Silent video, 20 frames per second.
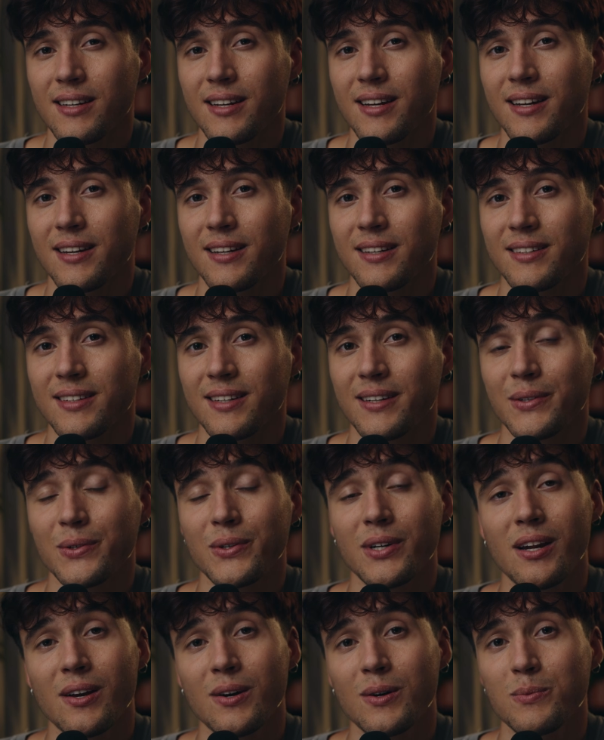and I
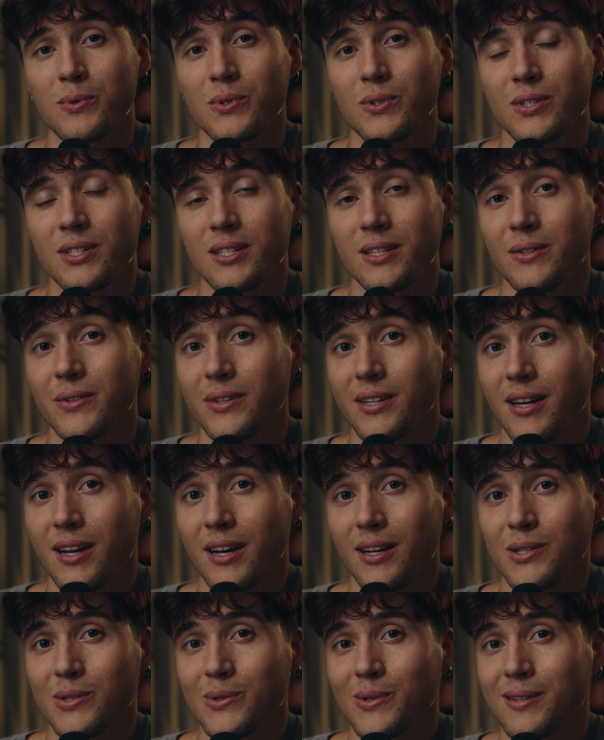really hope to see you in the
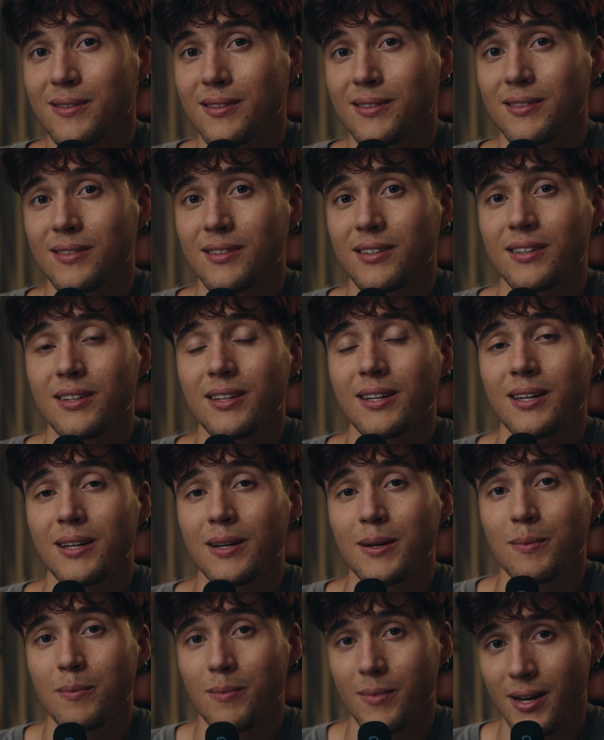next one.
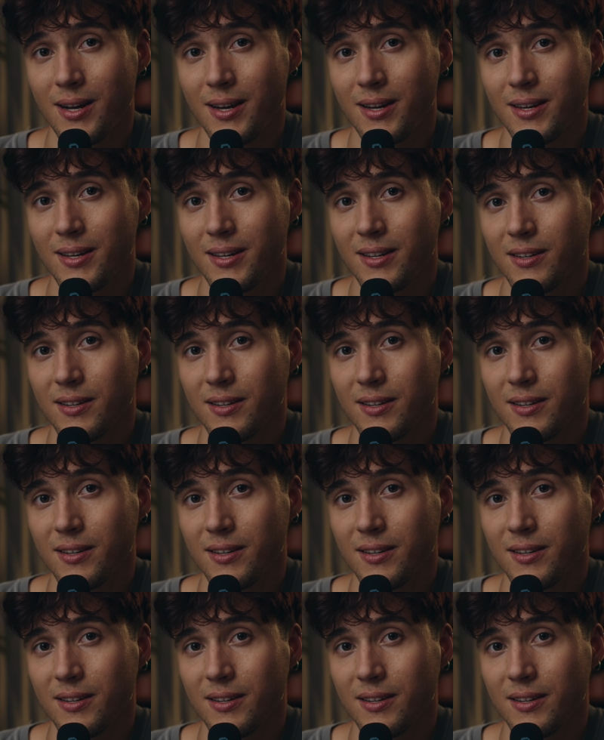Bye.